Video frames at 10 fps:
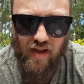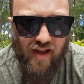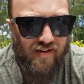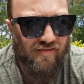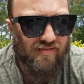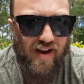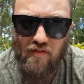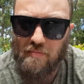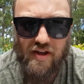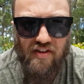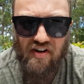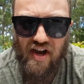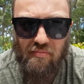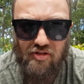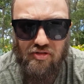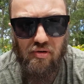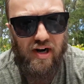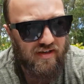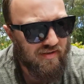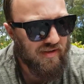and every beer that I had was great.